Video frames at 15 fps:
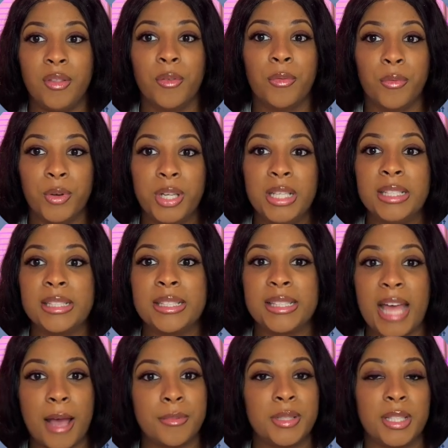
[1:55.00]
freeze
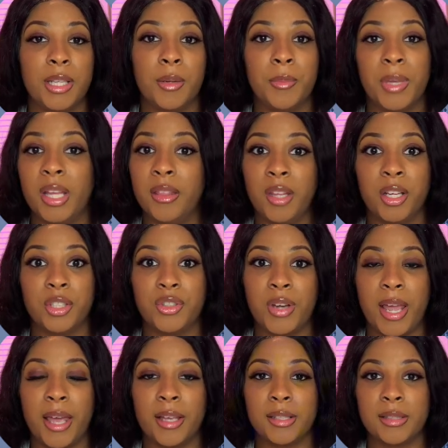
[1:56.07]
stops them in their
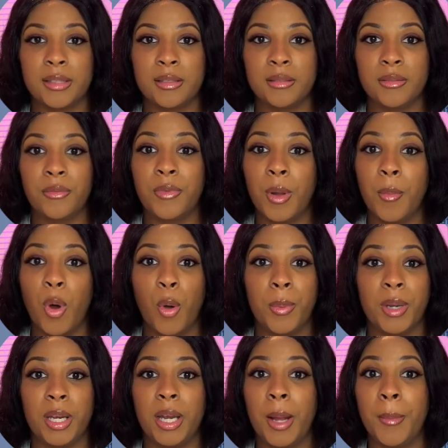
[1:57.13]
tracks from
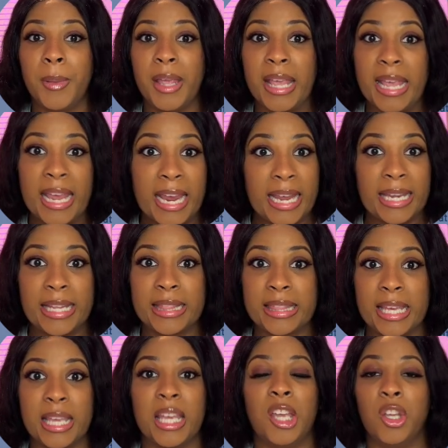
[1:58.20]
opening up
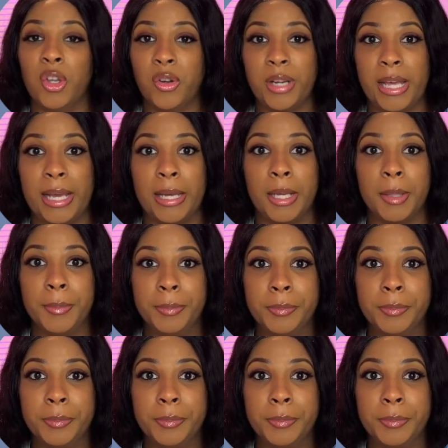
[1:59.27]
anything in your name.